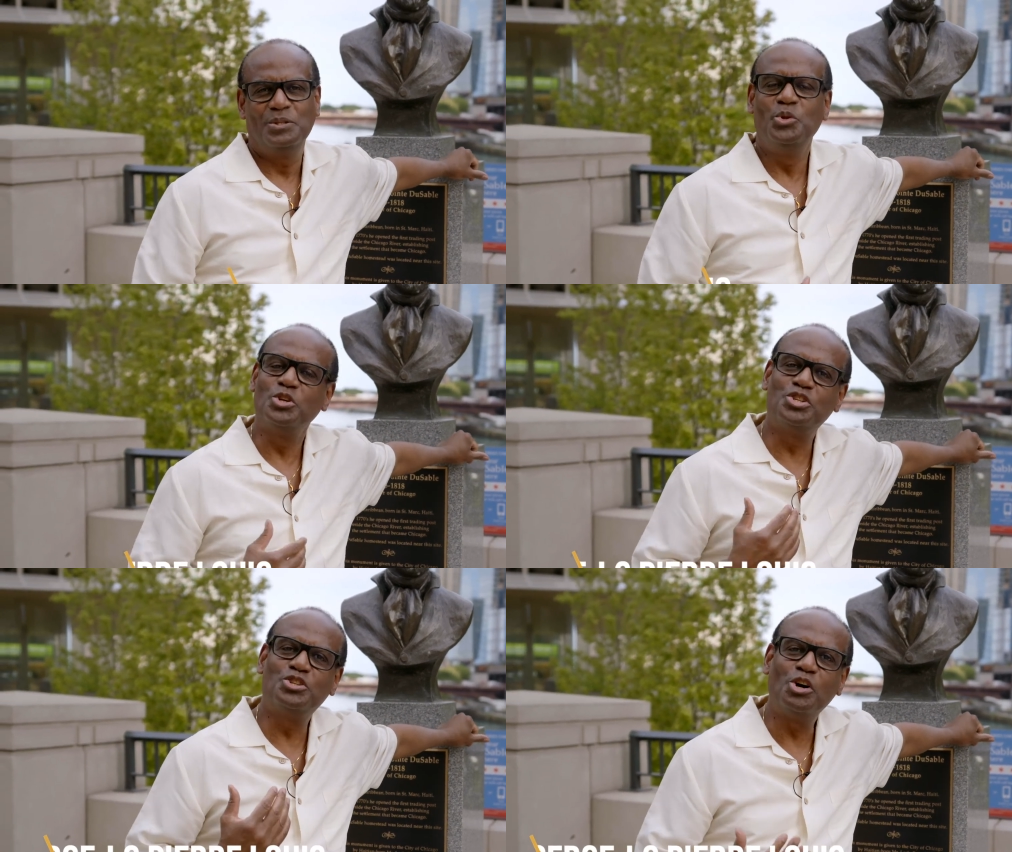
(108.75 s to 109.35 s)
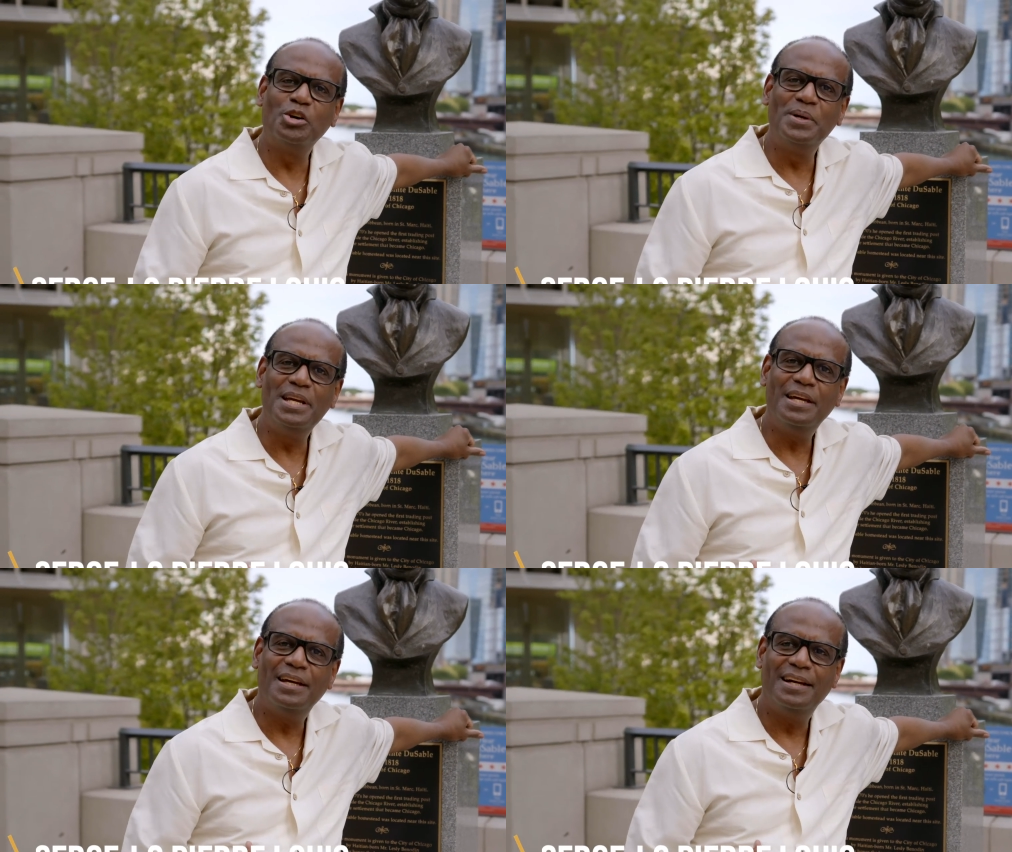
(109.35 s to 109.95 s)
The
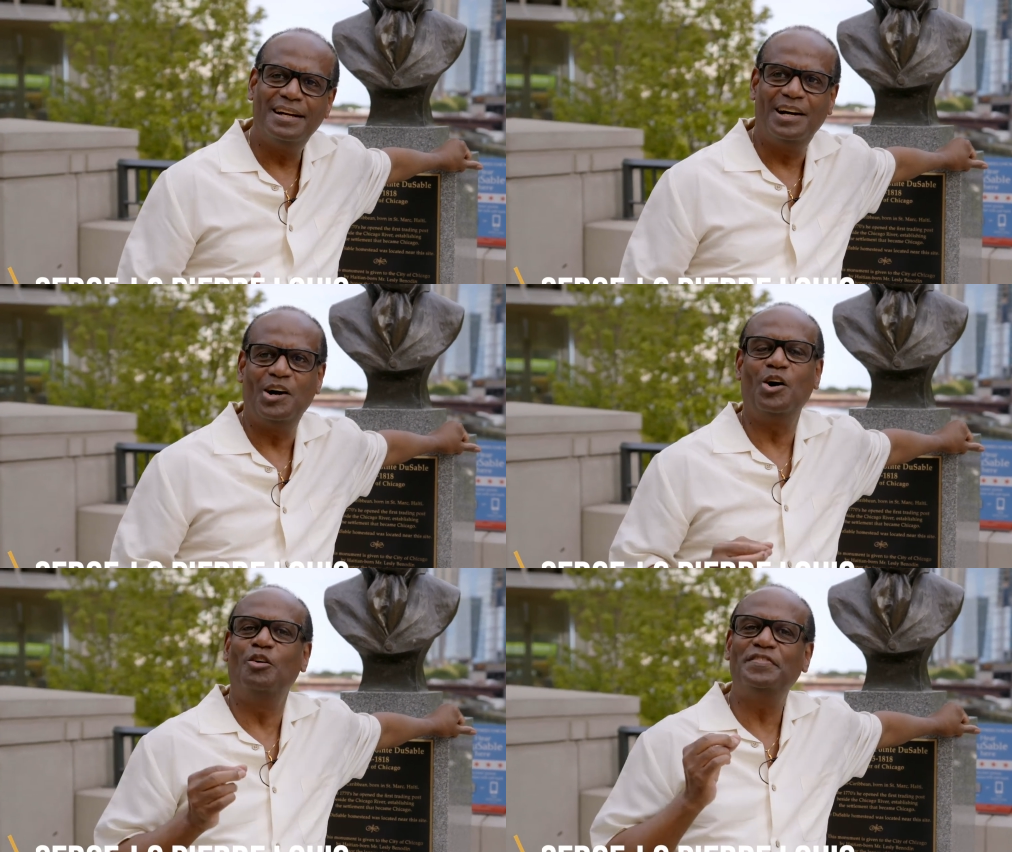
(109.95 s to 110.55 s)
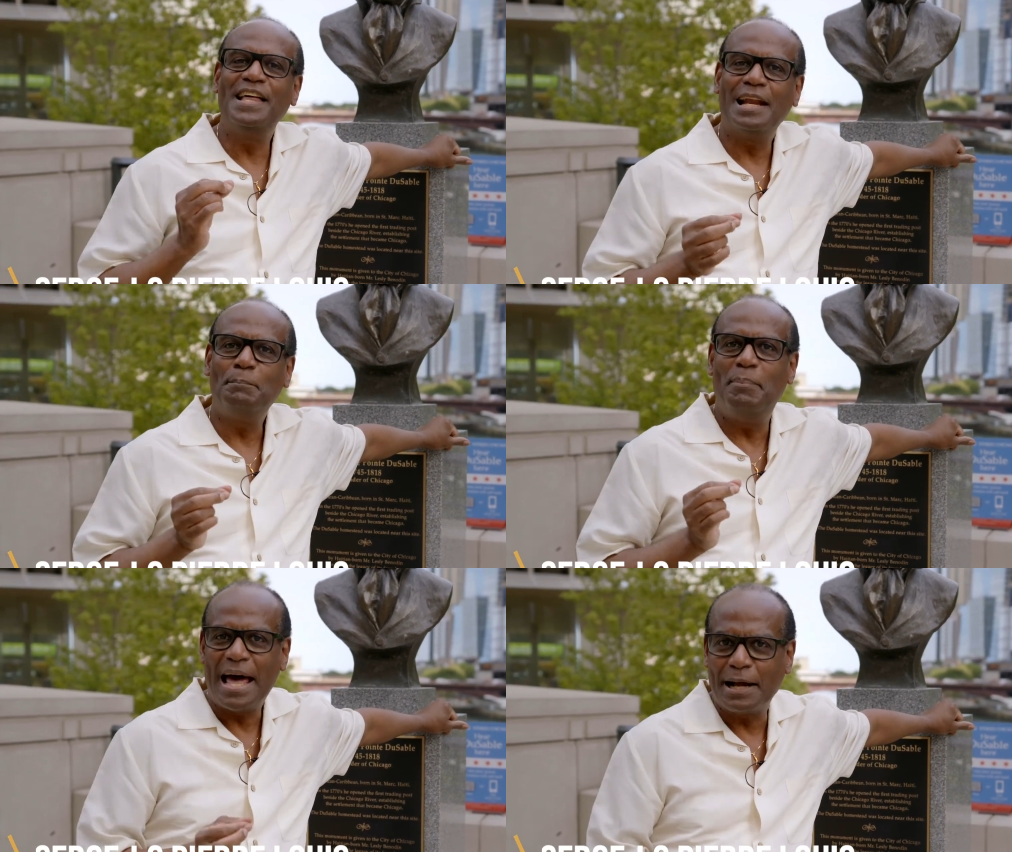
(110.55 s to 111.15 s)
story of that
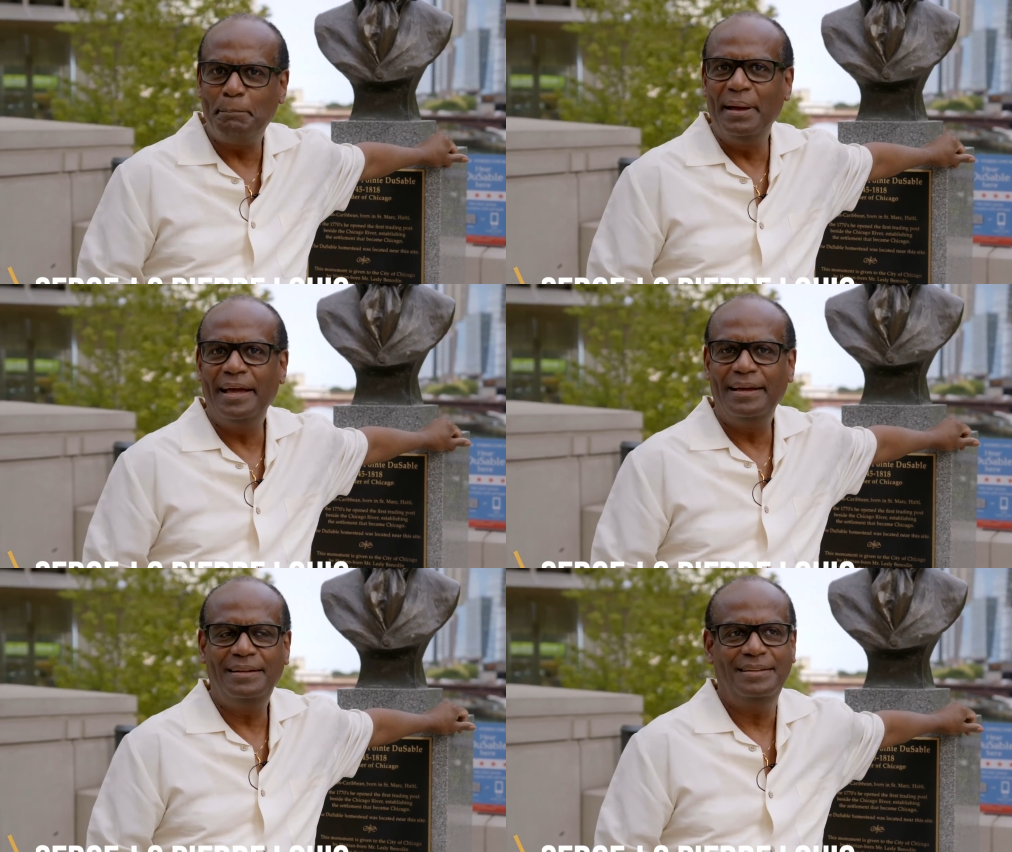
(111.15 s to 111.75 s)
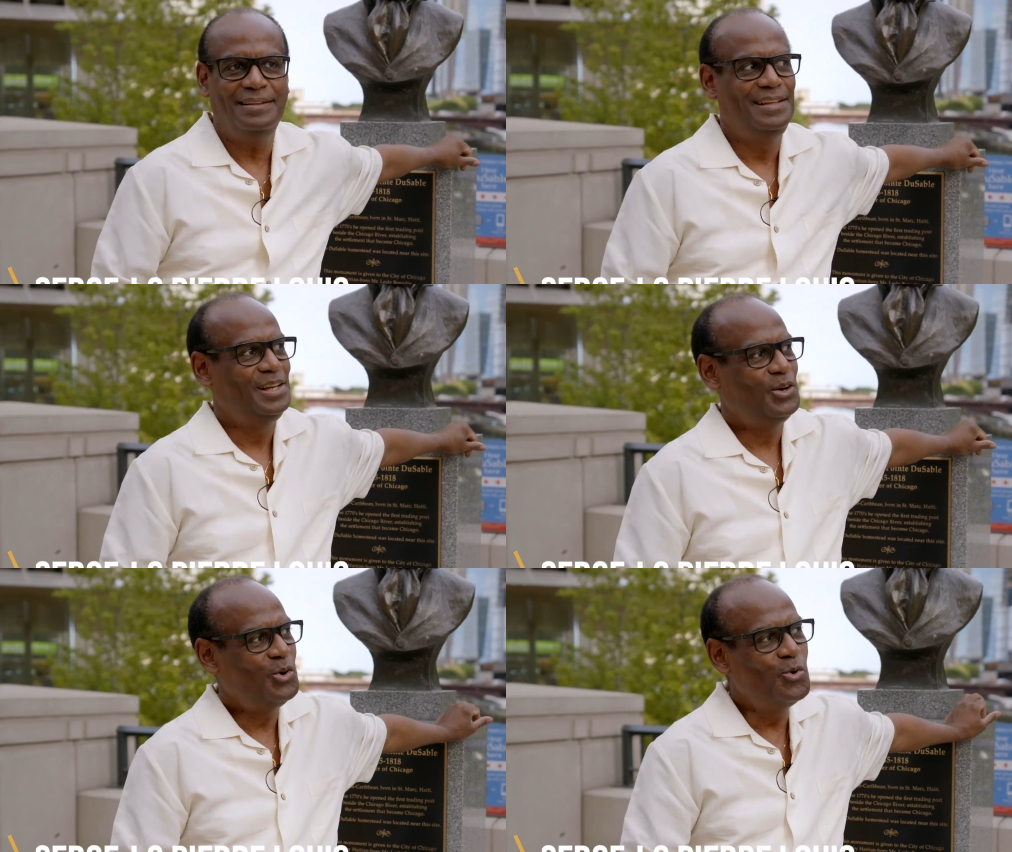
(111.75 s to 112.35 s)
black man
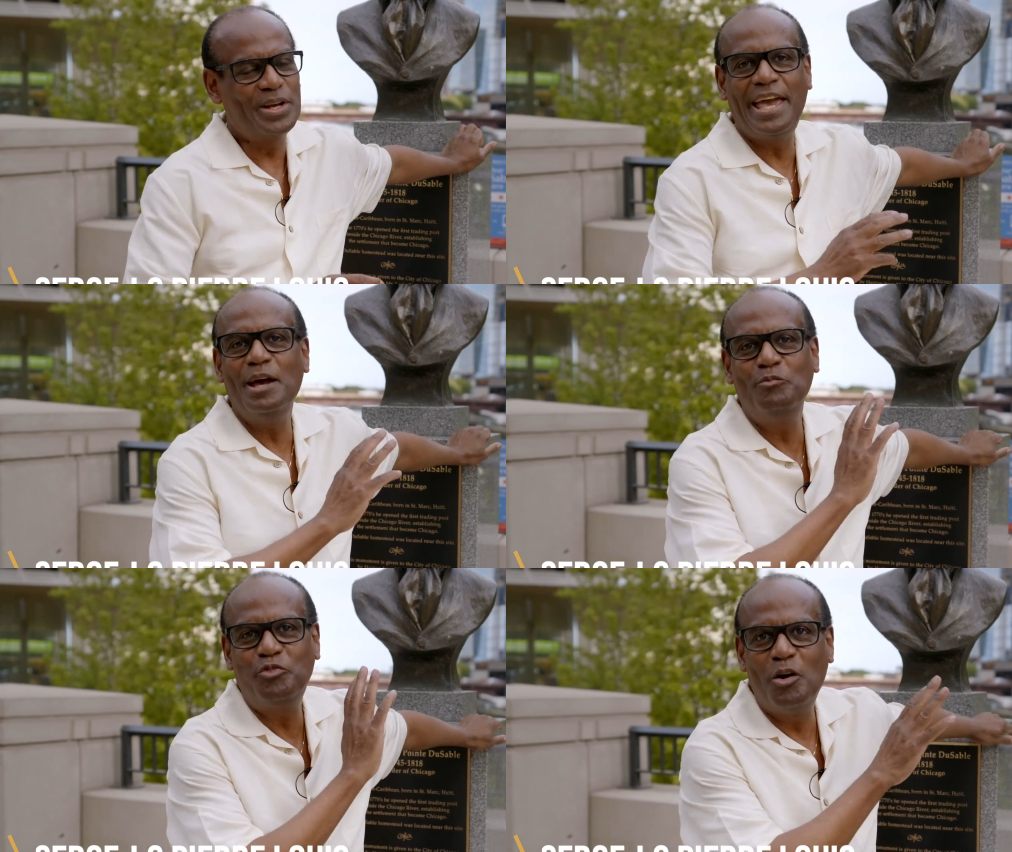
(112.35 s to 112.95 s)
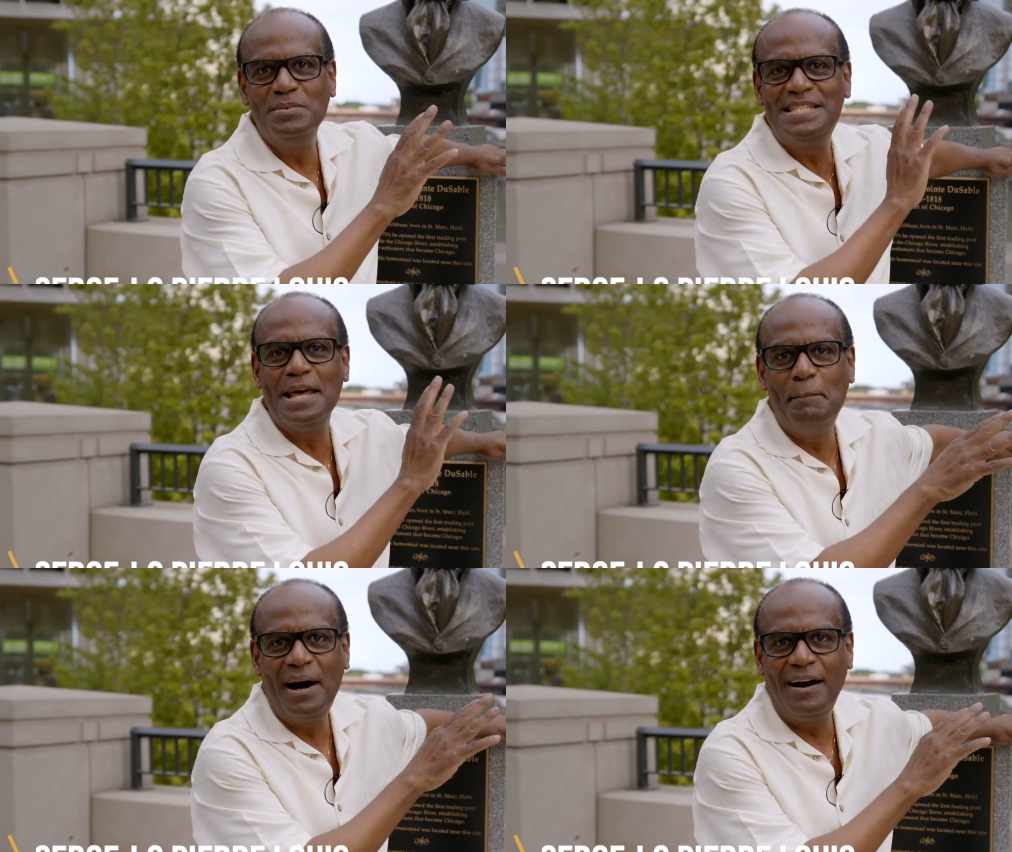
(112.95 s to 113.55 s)
who came from
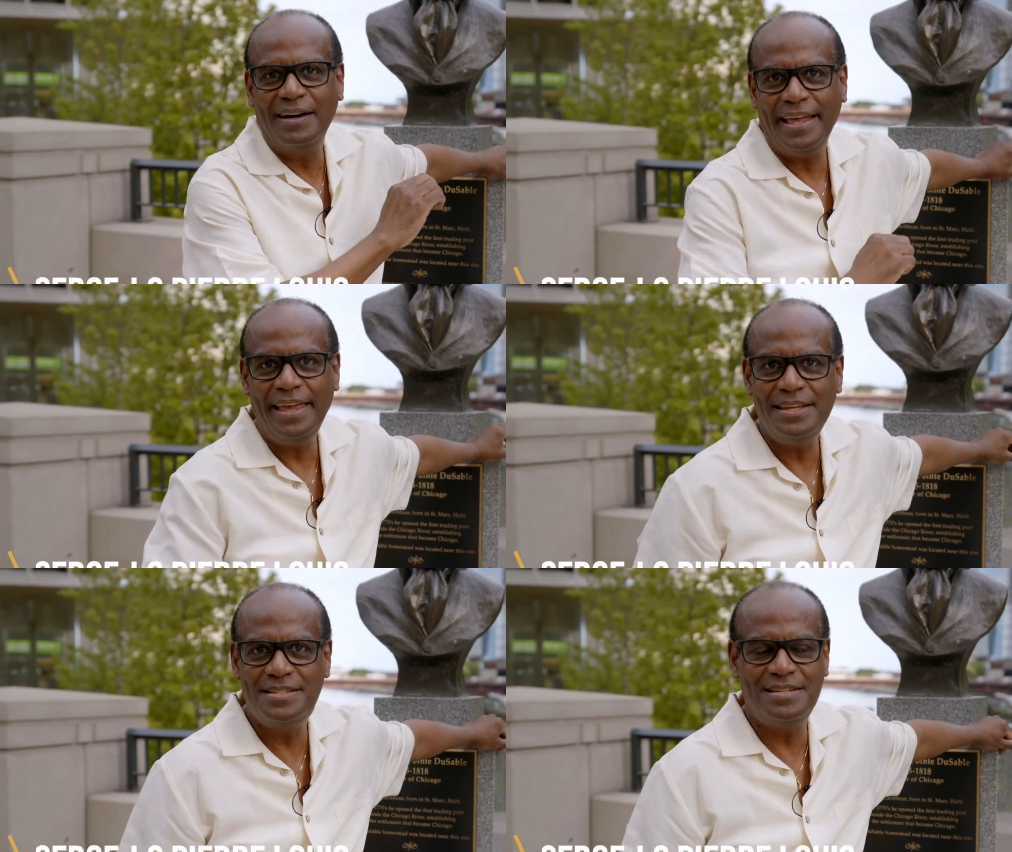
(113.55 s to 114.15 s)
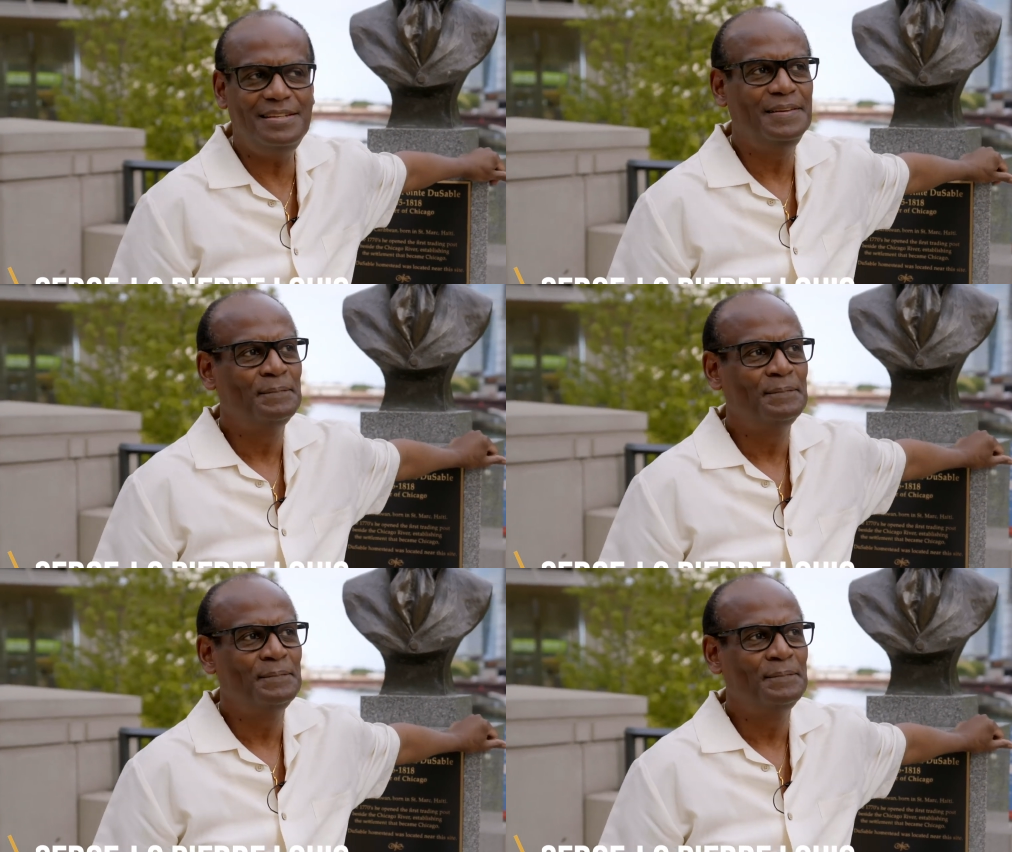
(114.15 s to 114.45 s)
Saint-Marc, Haiti,